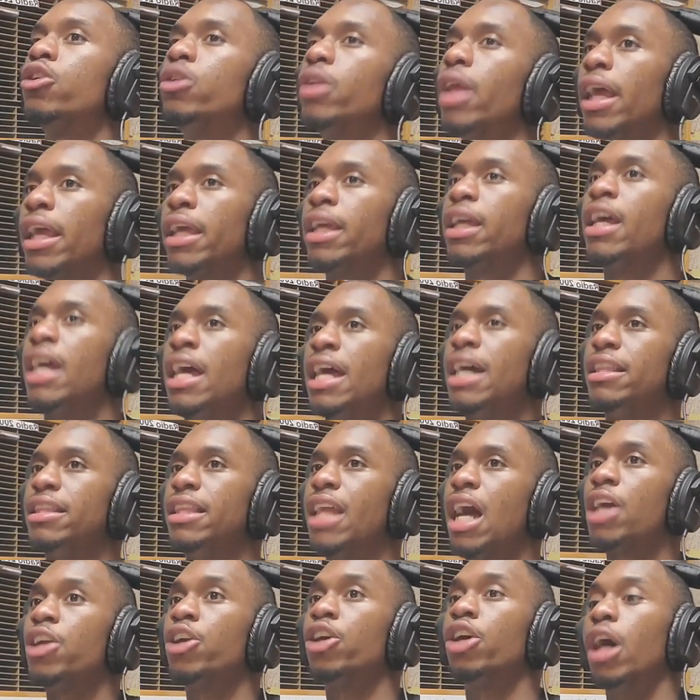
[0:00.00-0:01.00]
You like
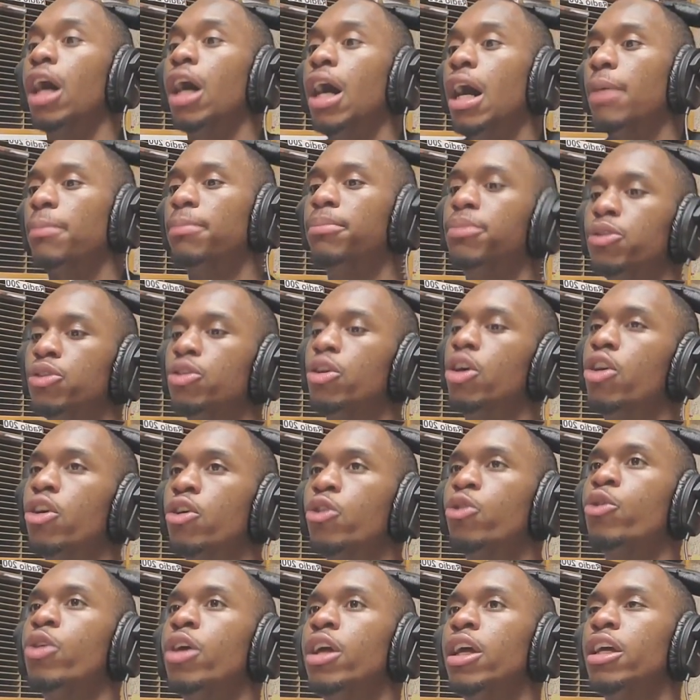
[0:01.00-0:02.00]
now you're up. You
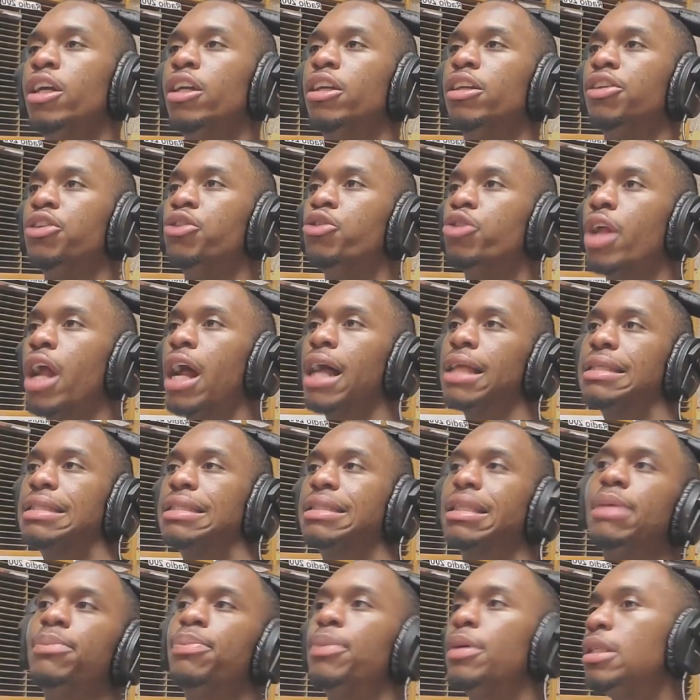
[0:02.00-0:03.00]
know, you're not
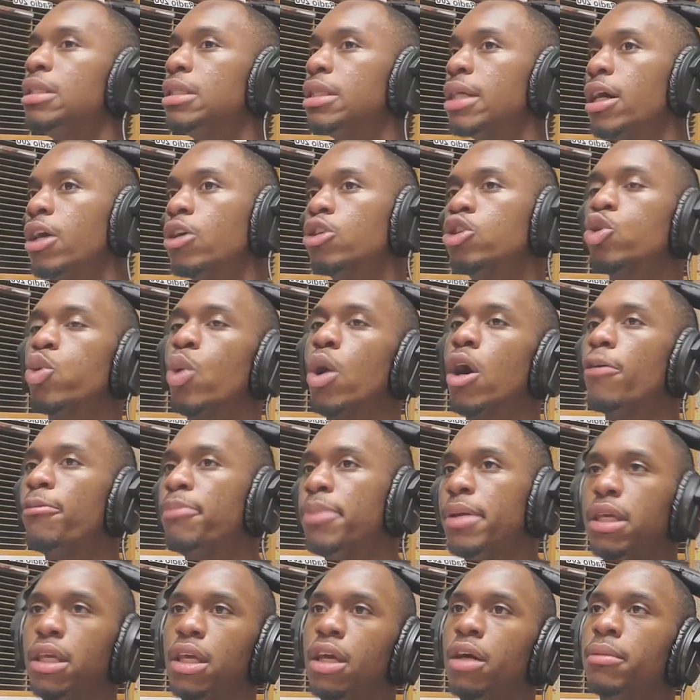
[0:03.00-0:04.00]
sleeping till 12
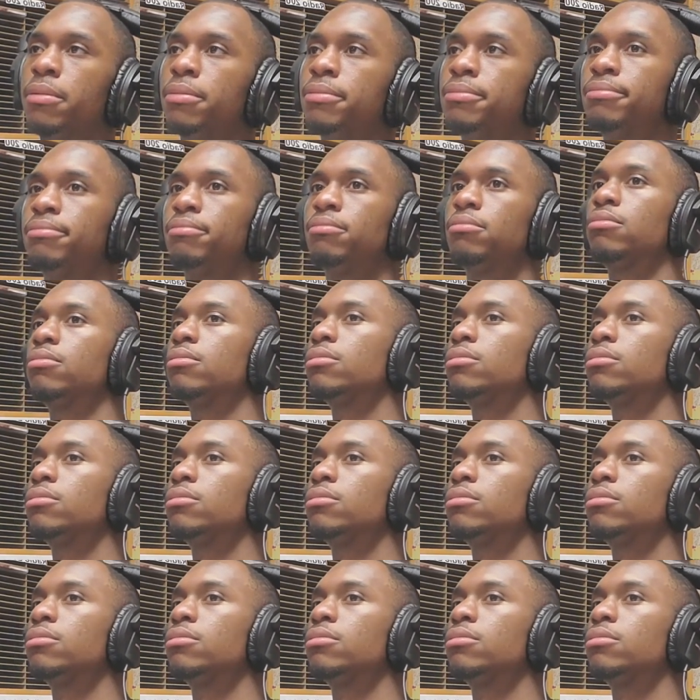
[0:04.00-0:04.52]
p.m.